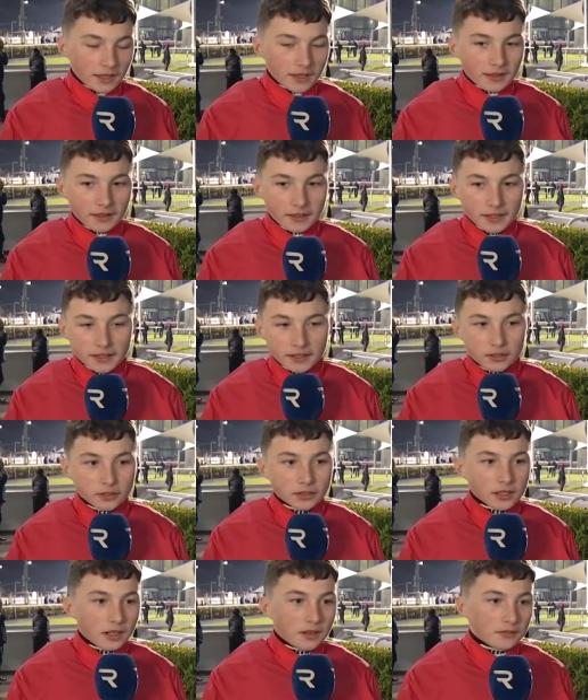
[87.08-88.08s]
Yeah, I had a
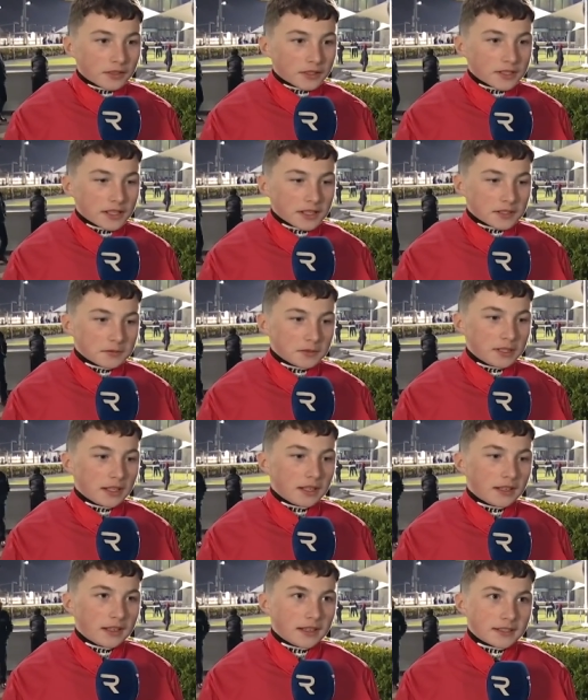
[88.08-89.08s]
good conversation with
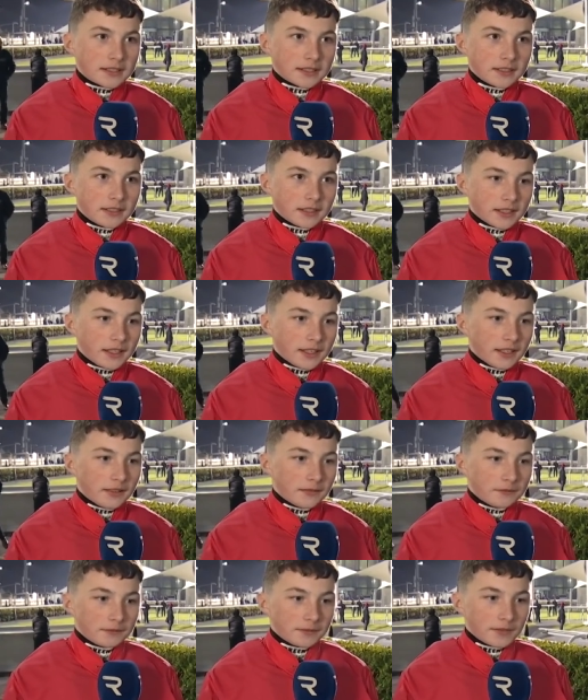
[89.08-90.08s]
Dylan last night.
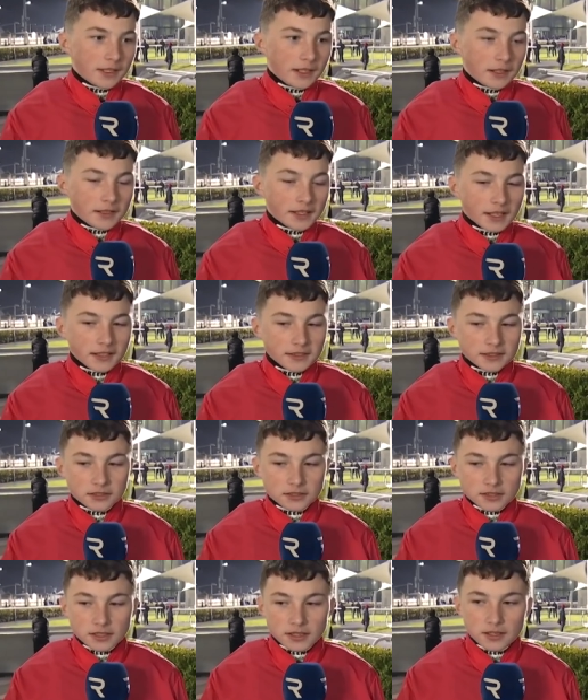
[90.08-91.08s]
A lot of
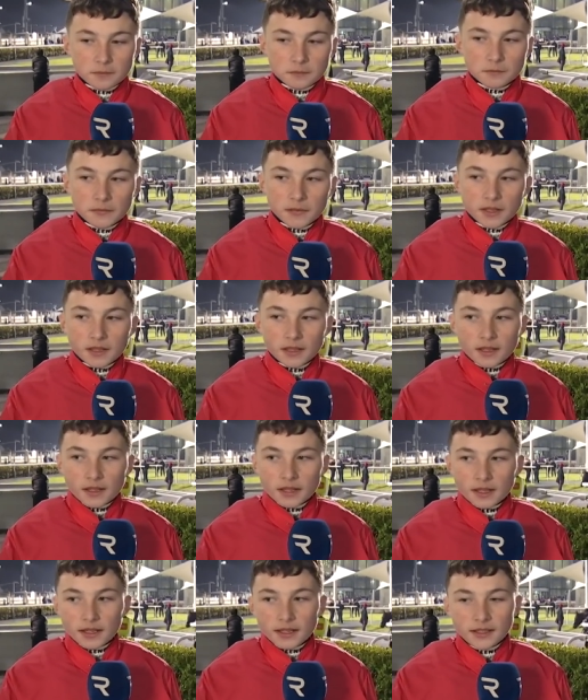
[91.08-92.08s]
thanks goes to him.
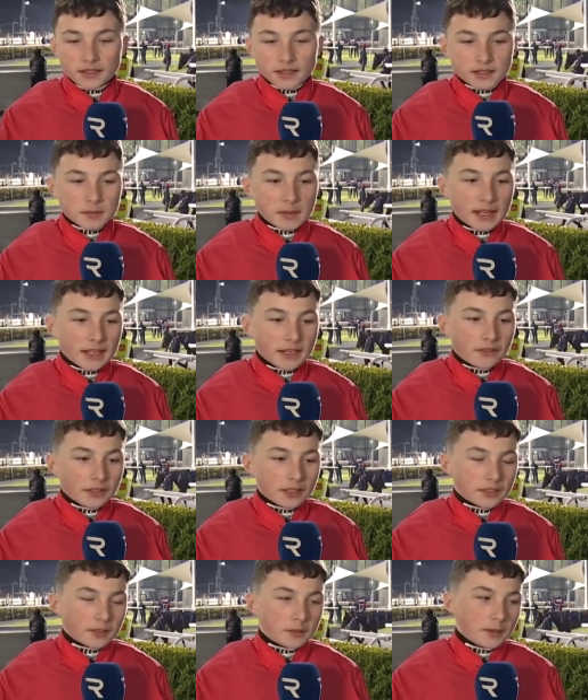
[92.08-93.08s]
He explained
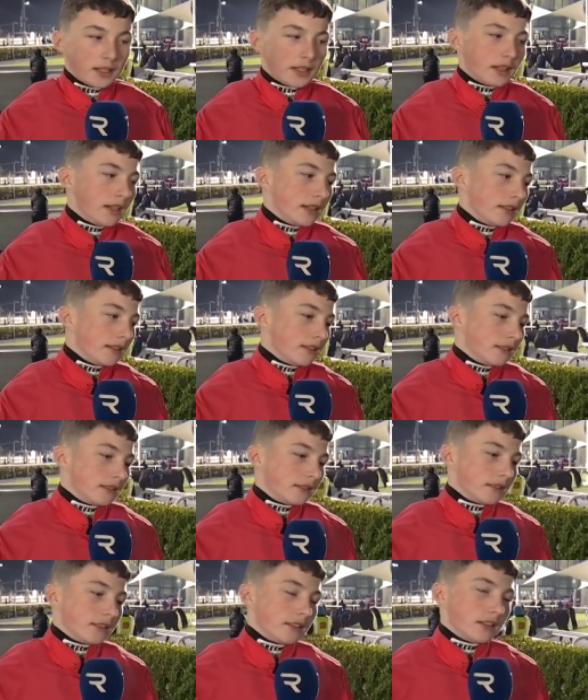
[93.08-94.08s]
everything to me, and
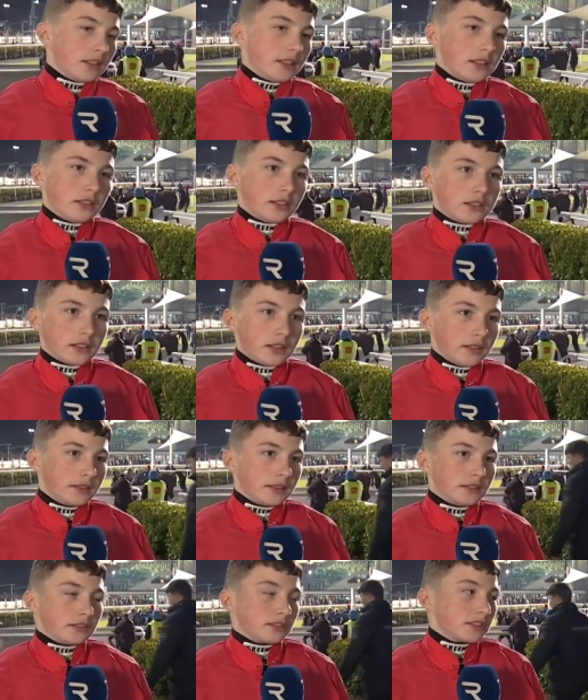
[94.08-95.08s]
look,
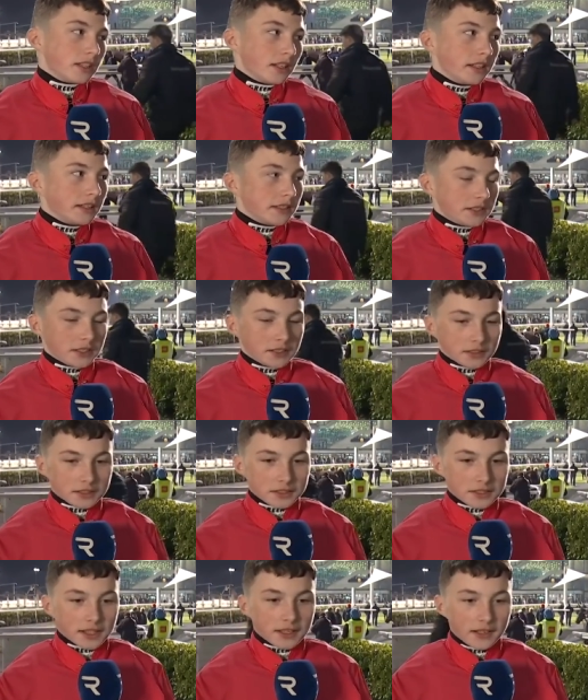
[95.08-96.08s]
I'm just delighted
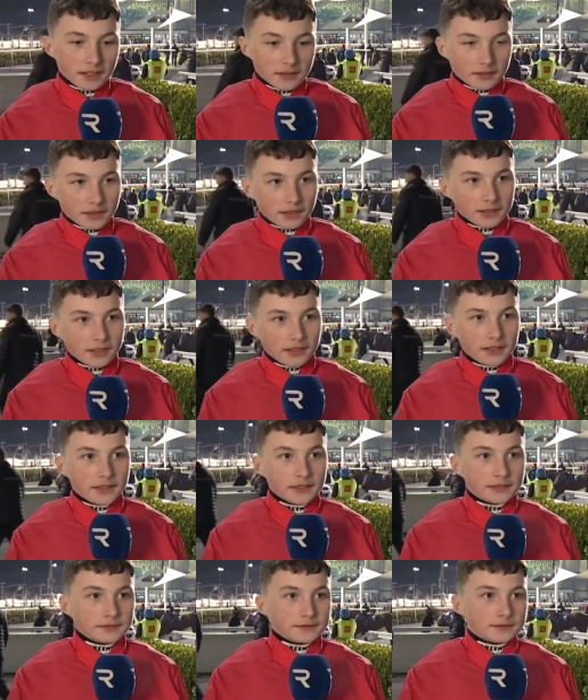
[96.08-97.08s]
she stayed on at the
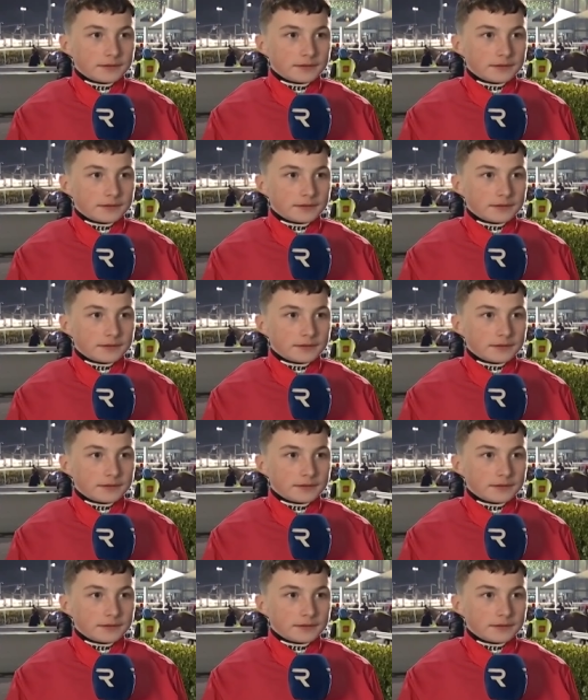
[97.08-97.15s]
line.